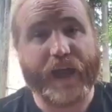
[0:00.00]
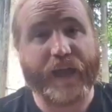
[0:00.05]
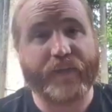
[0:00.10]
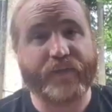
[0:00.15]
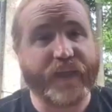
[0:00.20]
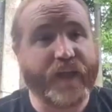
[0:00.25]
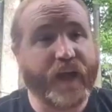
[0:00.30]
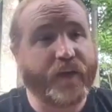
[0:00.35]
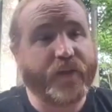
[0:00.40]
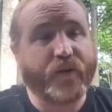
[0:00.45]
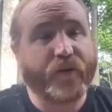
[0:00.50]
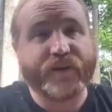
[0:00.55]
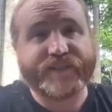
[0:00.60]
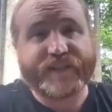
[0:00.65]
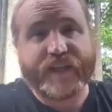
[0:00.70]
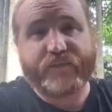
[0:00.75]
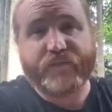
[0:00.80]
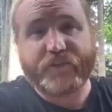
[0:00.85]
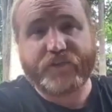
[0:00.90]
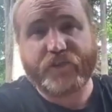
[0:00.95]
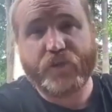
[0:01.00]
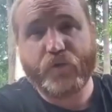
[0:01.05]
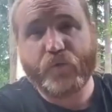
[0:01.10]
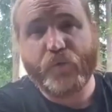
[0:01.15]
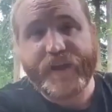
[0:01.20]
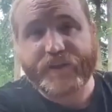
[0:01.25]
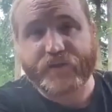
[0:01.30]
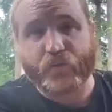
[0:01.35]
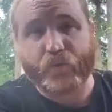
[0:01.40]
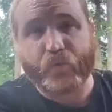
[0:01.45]
and the other is every 2
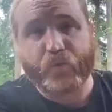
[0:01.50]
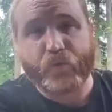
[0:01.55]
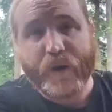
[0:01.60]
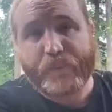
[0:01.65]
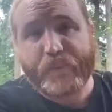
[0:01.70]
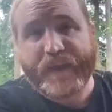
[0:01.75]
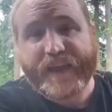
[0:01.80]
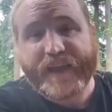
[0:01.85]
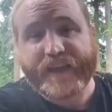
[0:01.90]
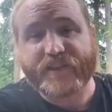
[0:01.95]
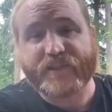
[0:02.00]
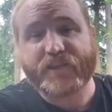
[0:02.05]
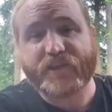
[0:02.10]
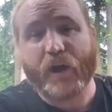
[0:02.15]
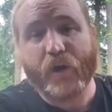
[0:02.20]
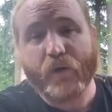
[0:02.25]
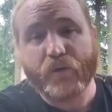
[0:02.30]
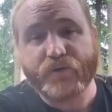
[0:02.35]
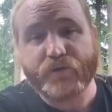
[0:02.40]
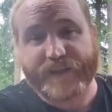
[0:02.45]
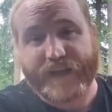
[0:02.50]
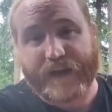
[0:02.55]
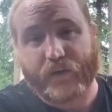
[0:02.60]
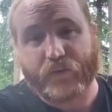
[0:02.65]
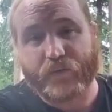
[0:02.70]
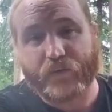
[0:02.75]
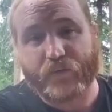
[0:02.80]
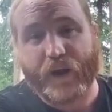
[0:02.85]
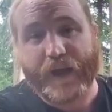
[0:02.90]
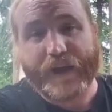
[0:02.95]
weeks ripping its toes out,
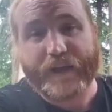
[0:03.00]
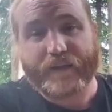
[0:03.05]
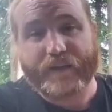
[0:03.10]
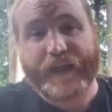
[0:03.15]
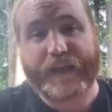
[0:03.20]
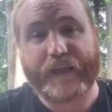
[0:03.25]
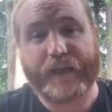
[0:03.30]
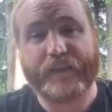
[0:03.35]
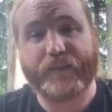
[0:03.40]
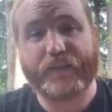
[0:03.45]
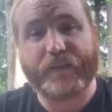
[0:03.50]
right? Like,